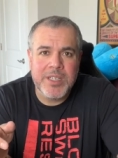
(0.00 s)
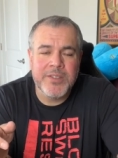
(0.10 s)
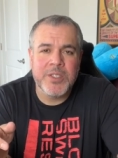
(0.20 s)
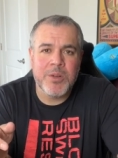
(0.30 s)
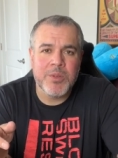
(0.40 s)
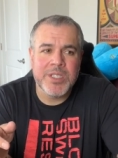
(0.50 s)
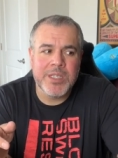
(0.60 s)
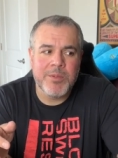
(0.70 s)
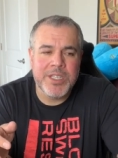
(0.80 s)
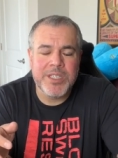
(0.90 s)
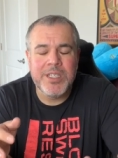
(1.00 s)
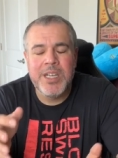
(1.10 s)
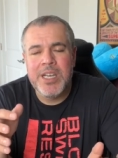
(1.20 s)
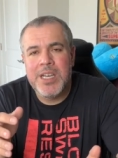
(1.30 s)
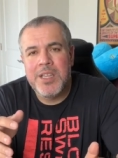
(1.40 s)
of Star Wars Celebration,
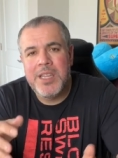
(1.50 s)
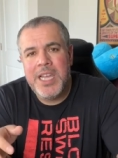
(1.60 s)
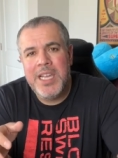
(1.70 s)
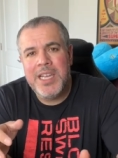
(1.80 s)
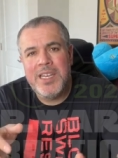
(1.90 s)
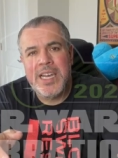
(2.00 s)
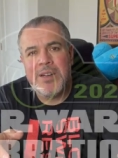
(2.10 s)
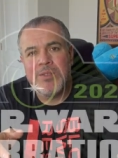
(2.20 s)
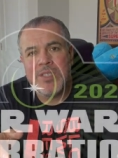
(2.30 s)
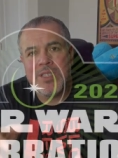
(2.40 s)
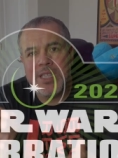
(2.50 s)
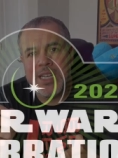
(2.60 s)
they announced